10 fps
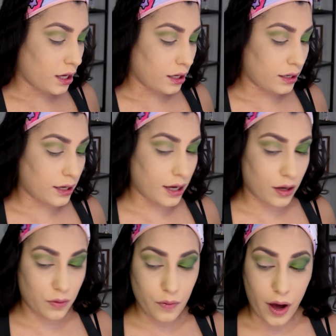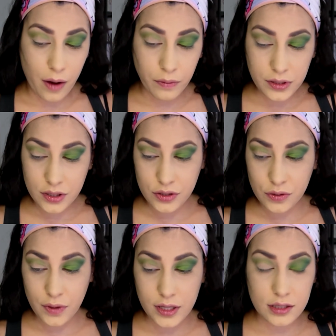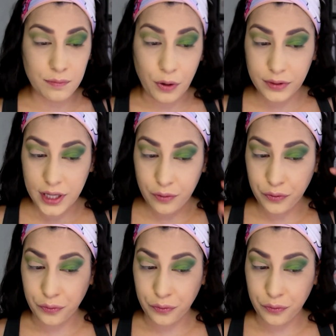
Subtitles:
Now, I wanted to do a smoked out